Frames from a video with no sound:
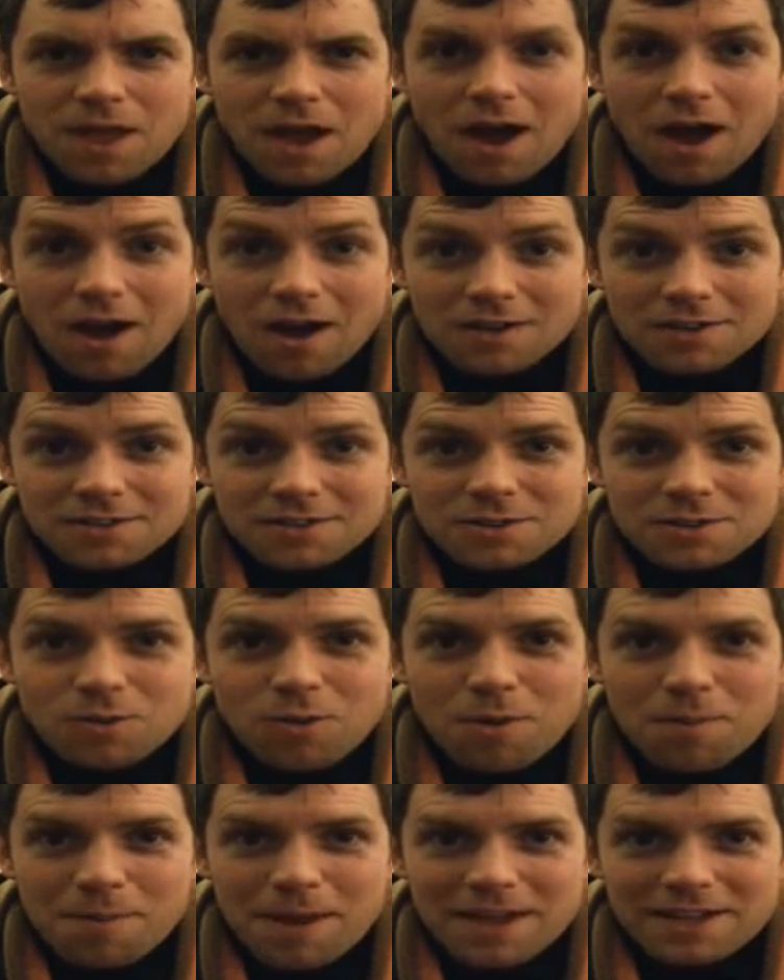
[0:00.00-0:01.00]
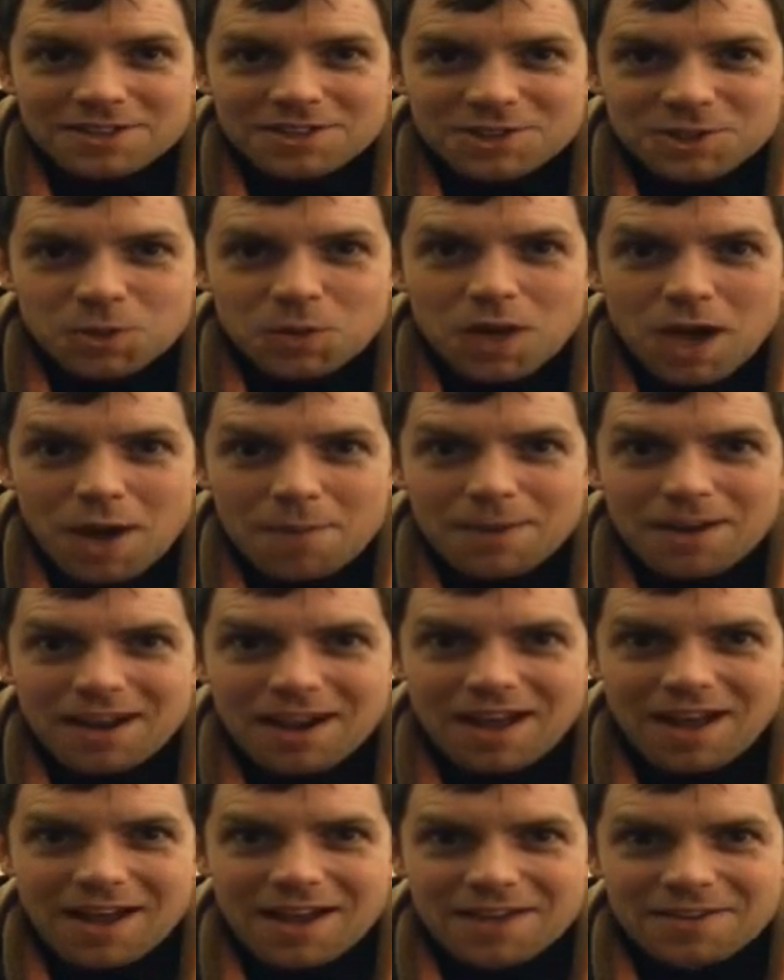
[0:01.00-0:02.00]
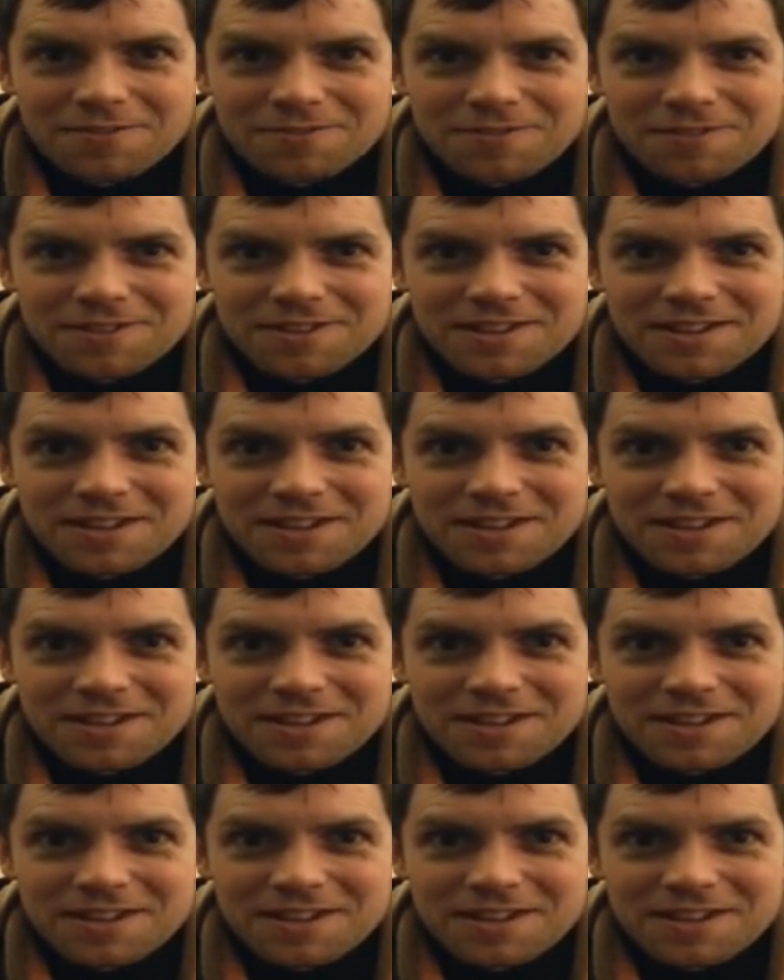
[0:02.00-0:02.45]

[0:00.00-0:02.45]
Ask what makes you come alive.